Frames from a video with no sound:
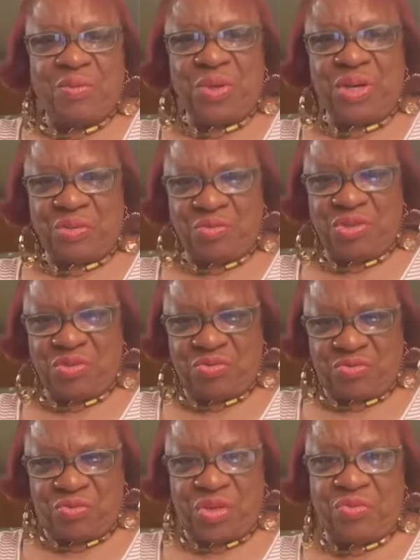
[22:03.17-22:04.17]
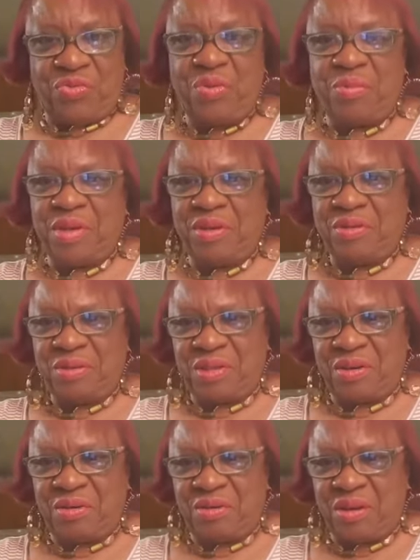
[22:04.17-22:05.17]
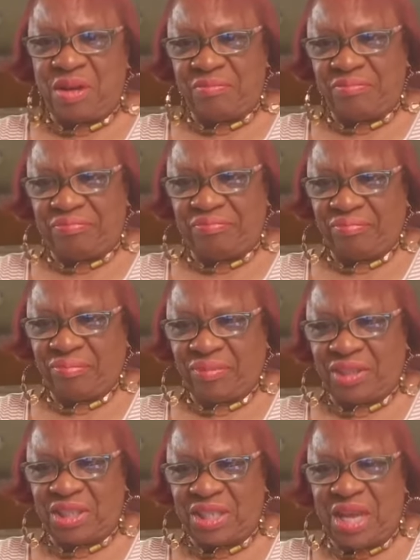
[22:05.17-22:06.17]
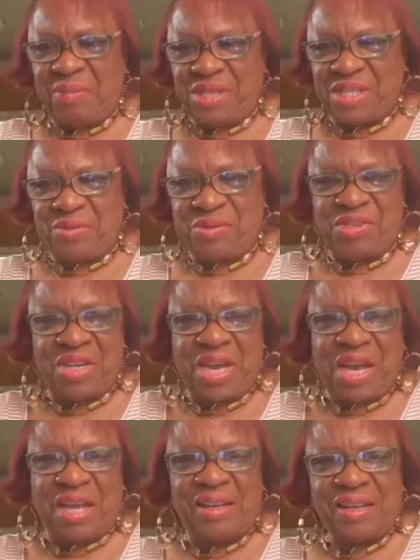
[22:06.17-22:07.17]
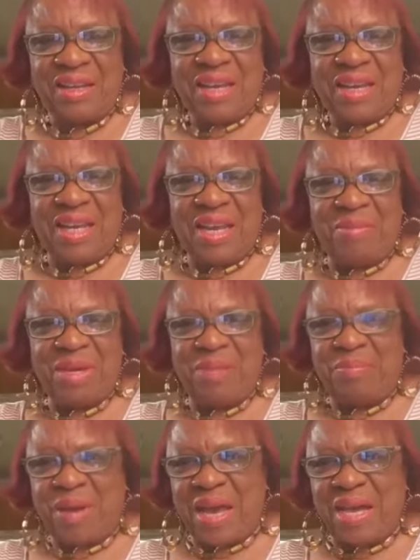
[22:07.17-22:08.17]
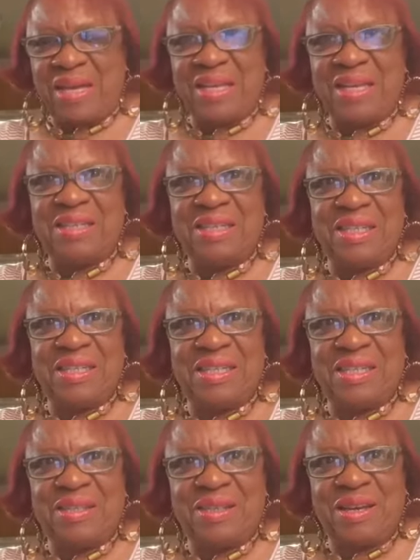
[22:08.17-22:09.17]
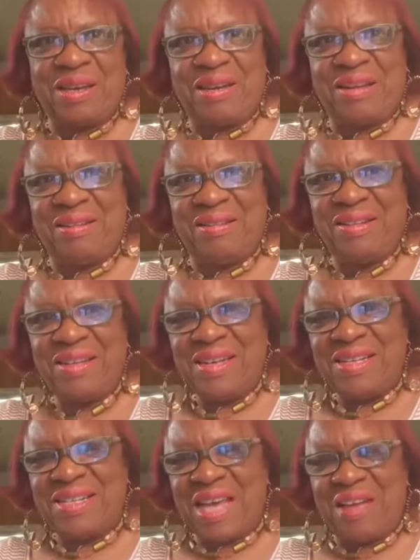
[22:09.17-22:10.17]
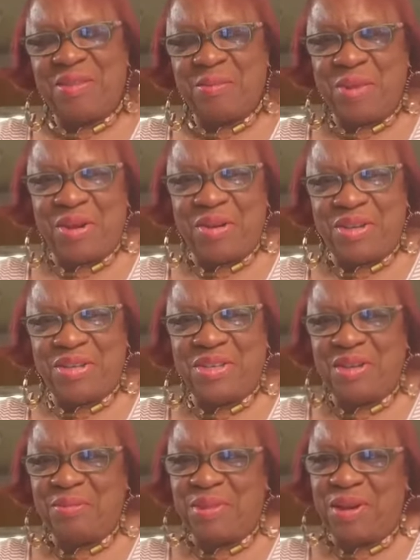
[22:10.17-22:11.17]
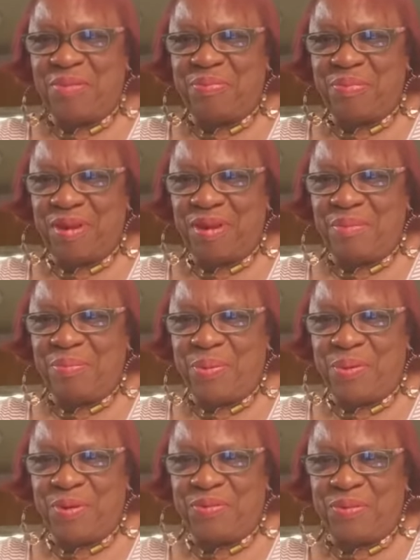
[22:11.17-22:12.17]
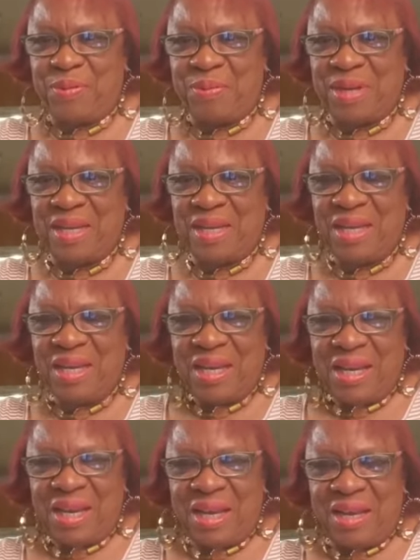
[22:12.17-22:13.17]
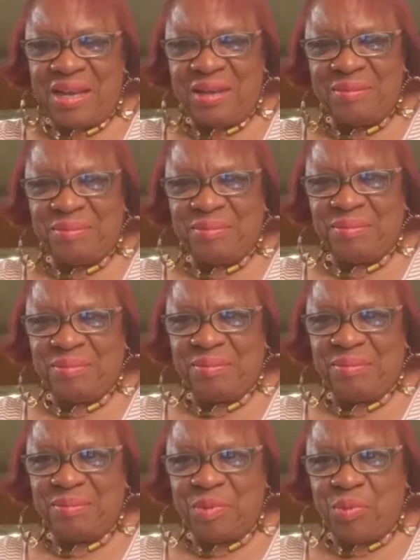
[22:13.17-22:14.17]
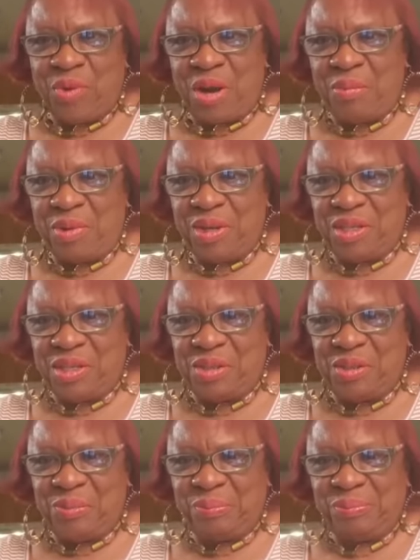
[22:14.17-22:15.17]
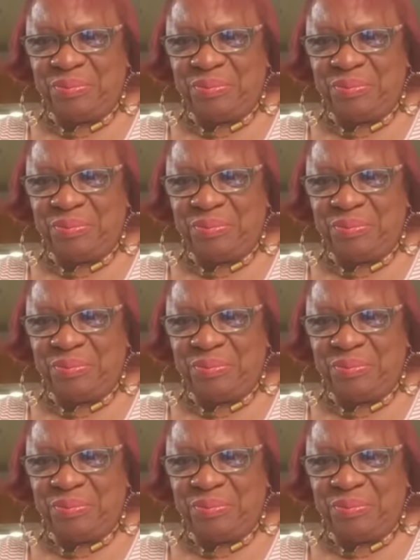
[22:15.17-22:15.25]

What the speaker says: we're grooming you. So just let me see what you got. And let me get back. I did uh, South America. You took me off point for a minute. Uh, but what I'm going to do,